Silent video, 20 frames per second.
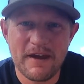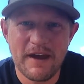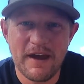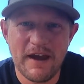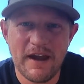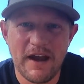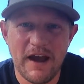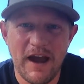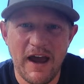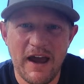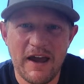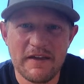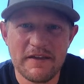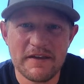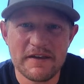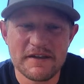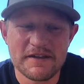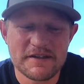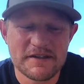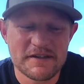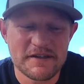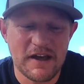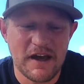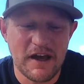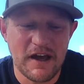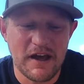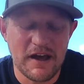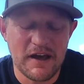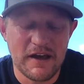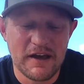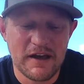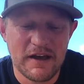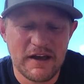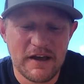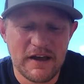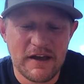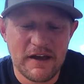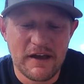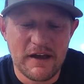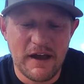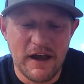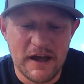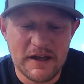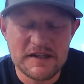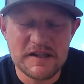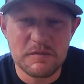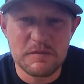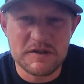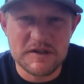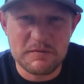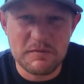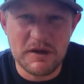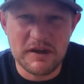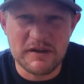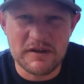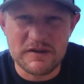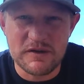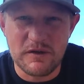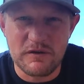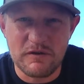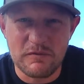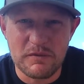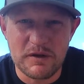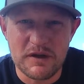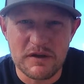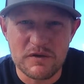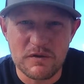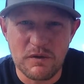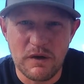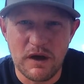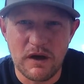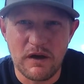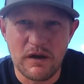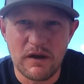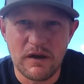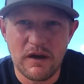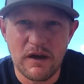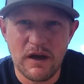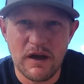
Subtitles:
And I had I had someone speak this over me as well,